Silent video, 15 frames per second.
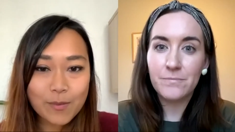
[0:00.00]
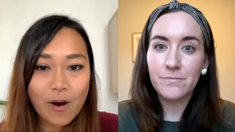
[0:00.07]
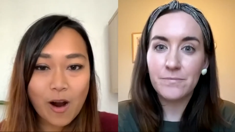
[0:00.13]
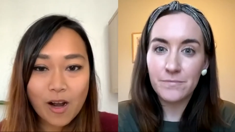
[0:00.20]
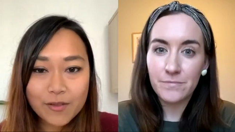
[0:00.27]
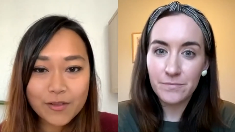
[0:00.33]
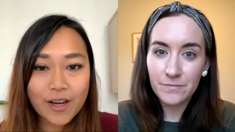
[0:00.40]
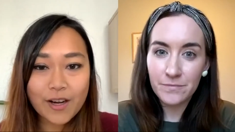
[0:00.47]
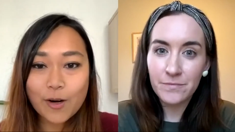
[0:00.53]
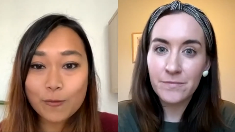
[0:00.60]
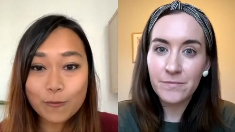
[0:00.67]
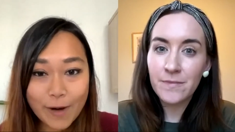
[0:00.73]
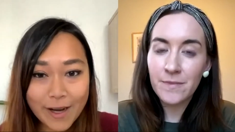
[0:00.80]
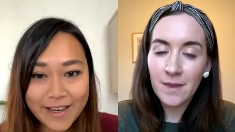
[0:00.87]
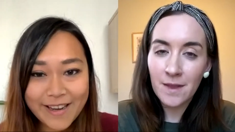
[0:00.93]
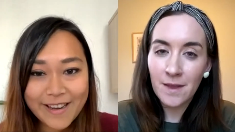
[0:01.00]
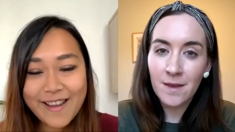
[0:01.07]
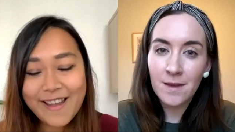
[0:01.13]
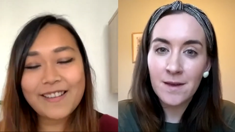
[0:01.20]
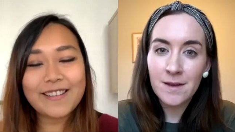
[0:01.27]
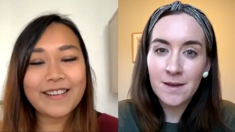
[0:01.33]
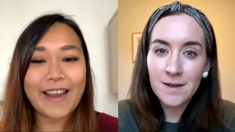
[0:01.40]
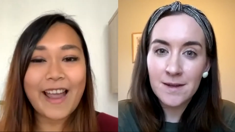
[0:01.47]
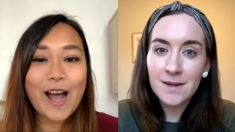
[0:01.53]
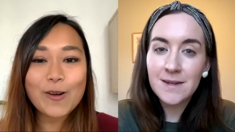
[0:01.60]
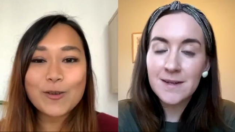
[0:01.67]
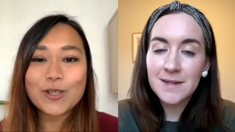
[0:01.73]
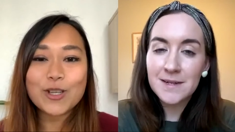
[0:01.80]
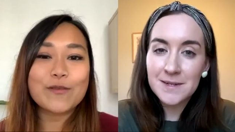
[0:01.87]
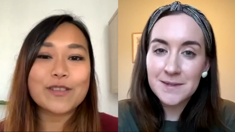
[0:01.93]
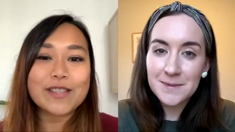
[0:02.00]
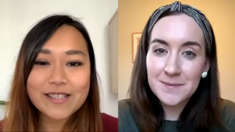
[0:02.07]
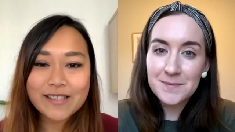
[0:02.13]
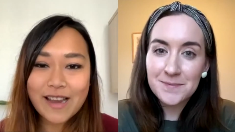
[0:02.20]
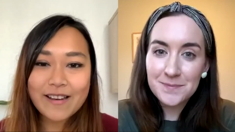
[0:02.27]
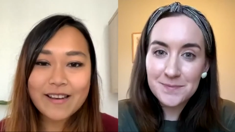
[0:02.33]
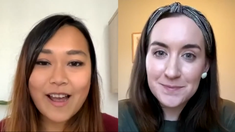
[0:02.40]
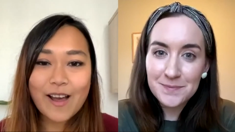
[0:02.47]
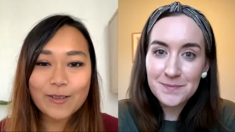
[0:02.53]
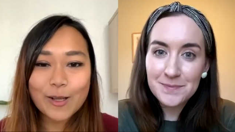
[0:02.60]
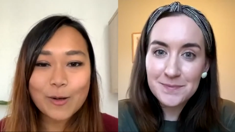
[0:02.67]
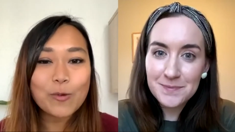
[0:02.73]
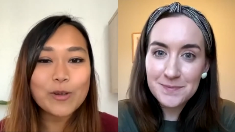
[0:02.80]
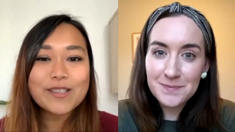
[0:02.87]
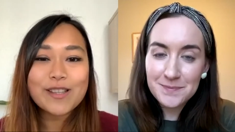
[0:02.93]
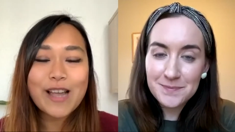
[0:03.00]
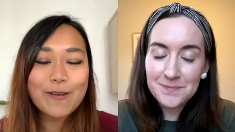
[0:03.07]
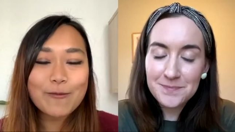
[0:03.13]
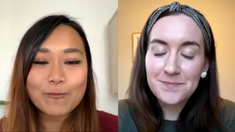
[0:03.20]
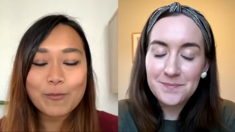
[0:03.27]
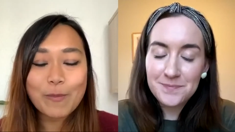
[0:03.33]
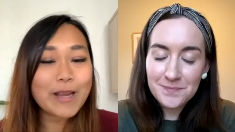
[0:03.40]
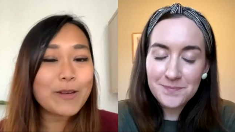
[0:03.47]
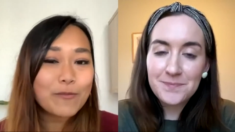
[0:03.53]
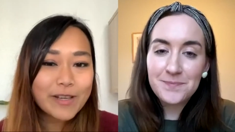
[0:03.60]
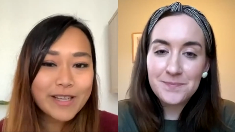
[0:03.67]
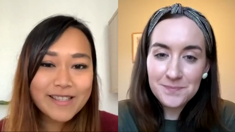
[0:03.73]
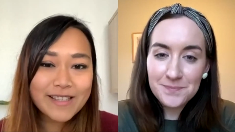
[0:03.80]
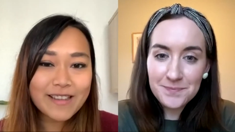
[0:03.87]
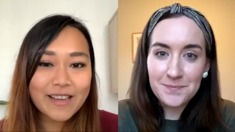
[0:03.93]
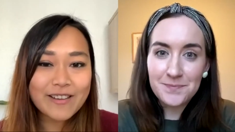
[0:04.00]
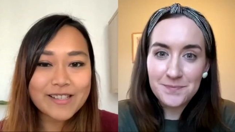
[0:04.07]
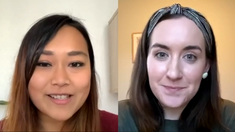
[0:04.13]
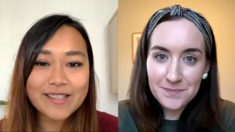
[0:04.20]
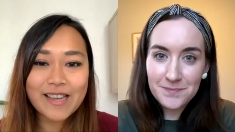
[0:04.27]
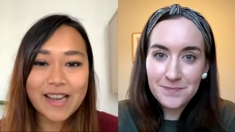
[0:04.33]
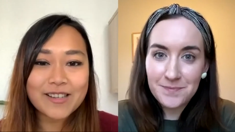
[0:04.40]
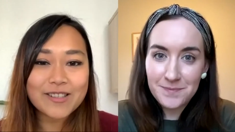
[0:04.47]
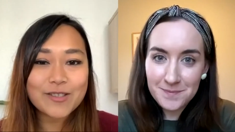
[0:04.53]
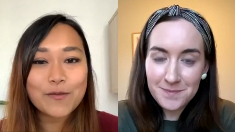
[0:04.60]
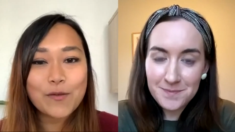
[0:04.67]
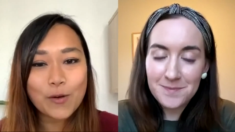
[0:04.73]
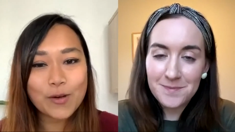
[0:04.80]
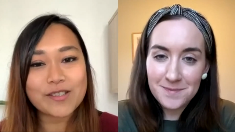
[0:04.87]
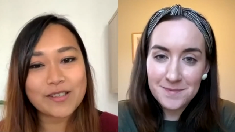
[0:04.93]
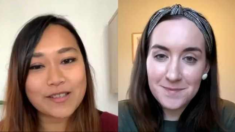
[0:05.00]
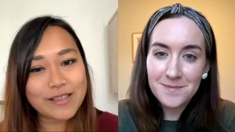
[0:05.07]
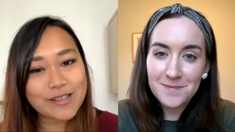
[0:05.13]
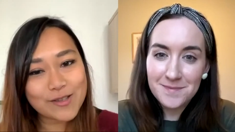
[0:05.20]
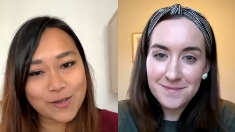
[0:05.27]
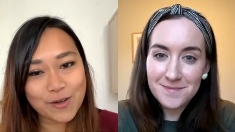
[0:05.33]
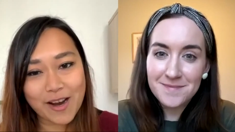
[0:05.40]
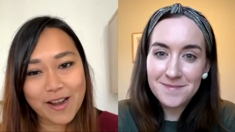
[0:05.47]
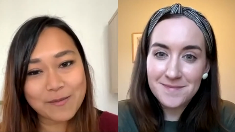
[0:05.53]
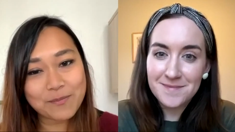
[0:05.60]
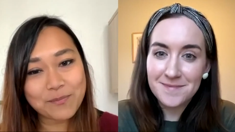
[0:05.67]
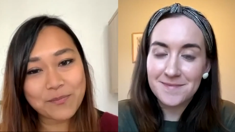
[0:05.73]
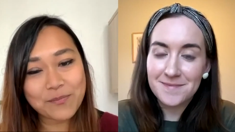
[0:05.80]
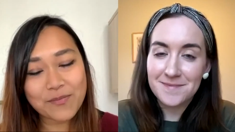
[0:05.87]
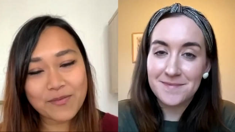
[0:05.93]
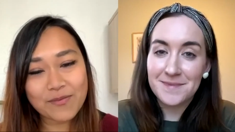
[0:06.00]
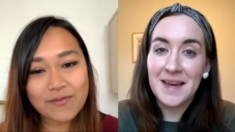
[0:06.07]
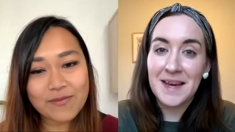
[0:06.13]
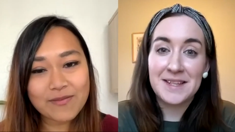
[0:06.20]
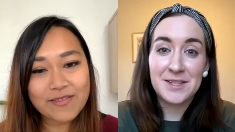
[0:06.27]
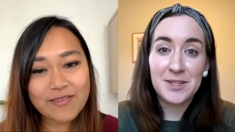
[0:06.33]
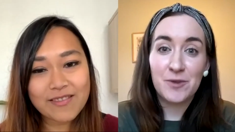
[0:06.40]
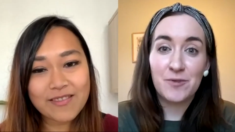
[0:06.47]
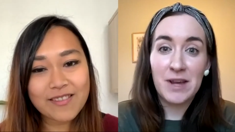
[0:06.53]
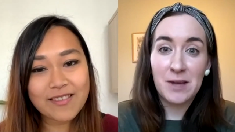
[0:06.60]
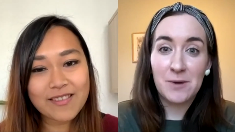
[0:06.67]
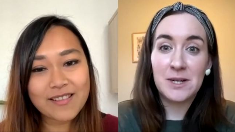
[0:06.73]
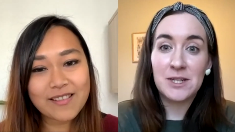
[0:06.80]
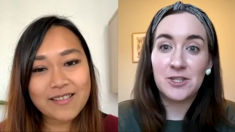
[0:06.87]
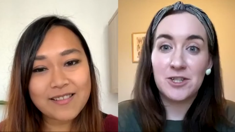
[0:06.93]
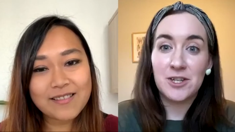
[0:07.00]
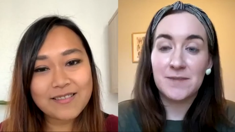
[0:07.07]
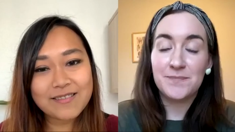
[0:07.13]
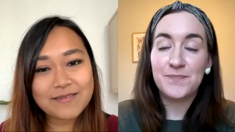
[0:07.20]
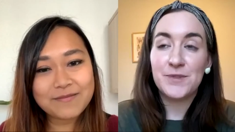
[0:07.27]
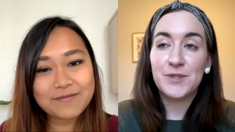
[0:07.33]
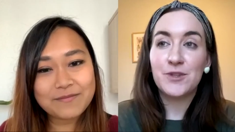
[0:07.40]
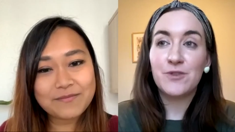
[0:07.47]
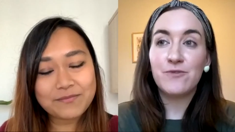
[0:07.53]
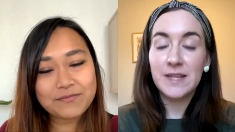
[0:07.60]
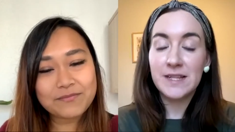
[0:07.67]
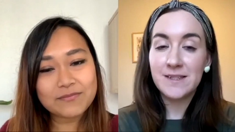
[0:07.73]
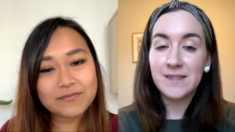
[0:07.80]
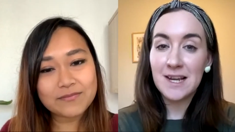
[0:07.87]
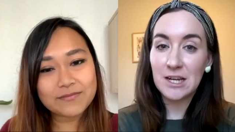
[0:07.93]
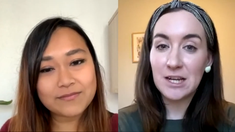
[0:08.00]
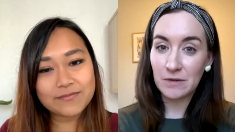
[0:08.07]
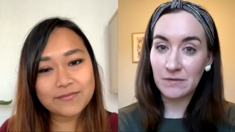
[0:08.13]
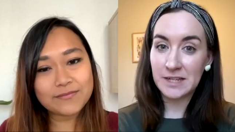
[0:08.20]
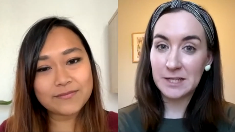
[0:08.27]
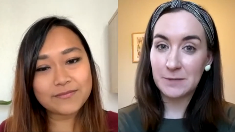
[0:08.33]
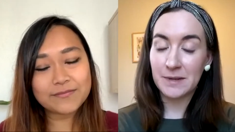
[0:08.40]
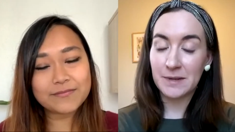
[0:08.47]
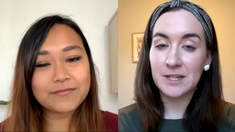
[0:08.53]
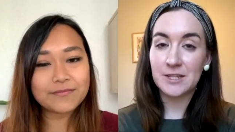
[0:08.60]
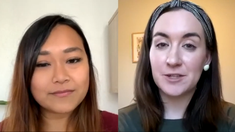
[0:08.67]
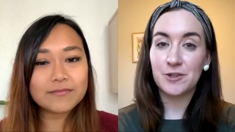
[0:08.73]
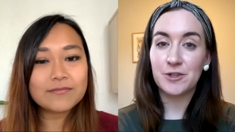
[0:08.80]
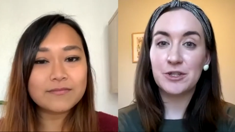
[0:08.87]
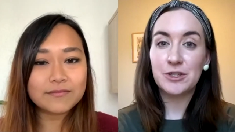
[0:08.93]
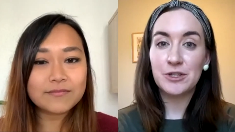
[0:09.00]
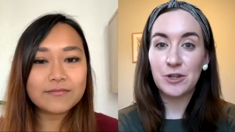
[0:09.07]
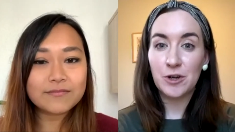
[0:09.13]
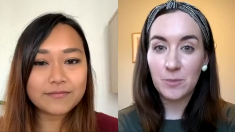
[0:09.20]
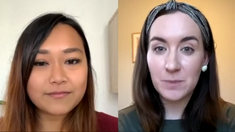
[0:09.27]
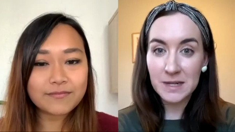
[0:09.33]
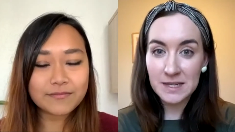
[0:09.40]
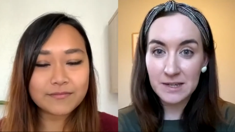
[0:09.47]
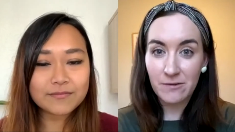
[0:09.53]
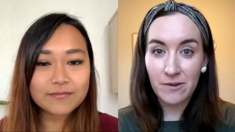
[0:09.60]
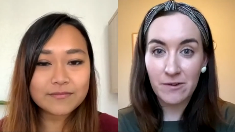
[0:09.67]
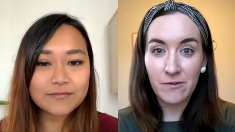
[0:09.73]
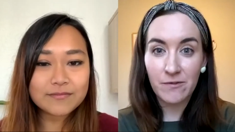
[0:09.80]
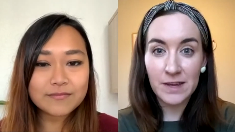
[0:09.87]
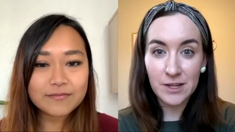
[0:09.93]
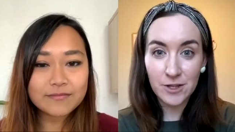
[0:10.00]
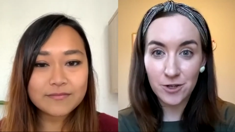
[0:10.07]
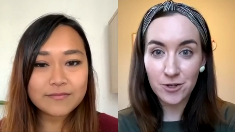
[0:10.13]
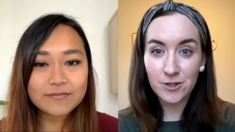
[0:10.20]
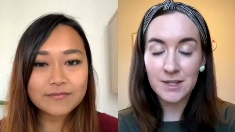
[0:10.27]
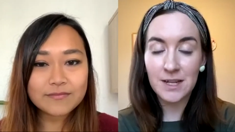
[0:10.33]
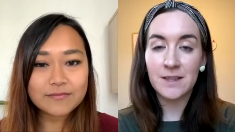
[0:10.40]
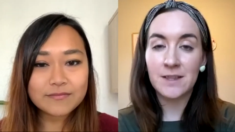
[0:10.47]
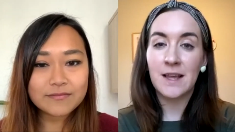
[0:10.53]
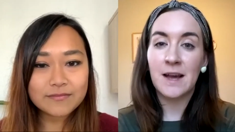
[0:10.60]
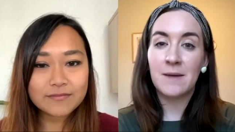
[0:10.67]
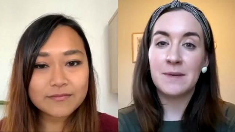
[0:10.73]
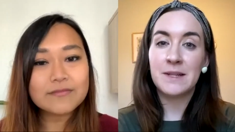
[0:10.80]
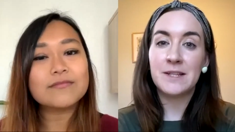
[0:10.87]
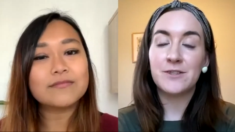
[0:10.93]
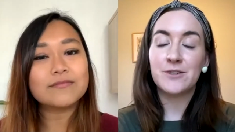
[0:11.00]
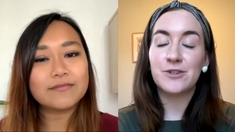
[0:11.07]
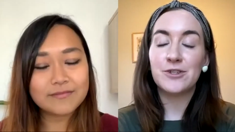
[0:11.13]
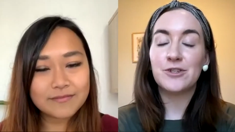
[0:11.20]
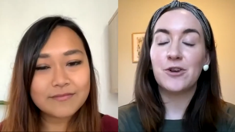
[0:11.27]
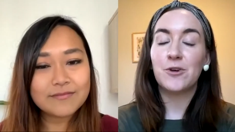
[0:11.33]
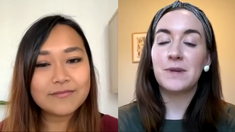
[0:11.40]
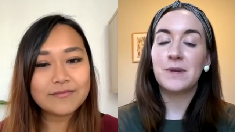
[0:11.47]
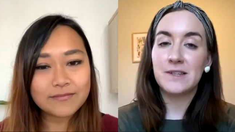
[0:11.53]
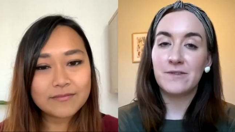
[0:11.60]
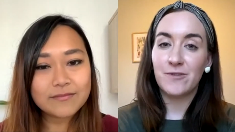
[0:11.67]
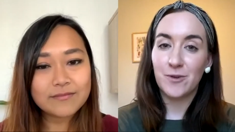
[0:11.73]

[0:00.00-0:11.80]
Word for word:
Speaker 1: on there already. Like, how do you even stand out? Like, what's that main reason that you decided to focus on Instagram?
Speaker 2: Yeah, it's a great question. So the reason I love it is because there's so many different features and that means there's so many different